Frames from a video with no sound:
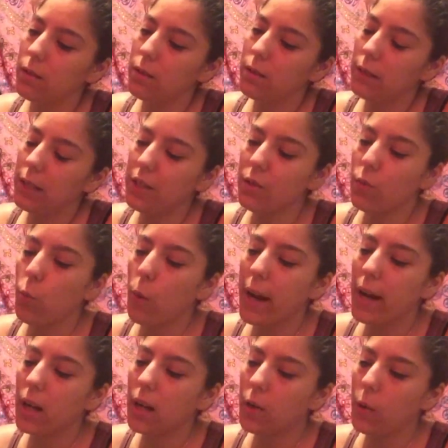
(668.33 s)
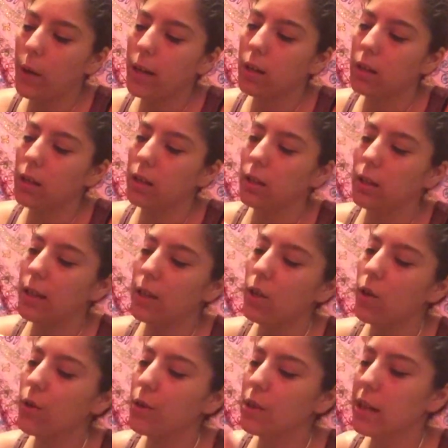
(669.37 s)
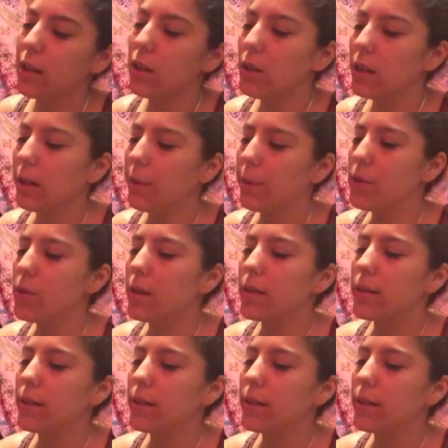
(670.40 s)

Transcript: they just wear quicker. I know you're like, okay, well, you can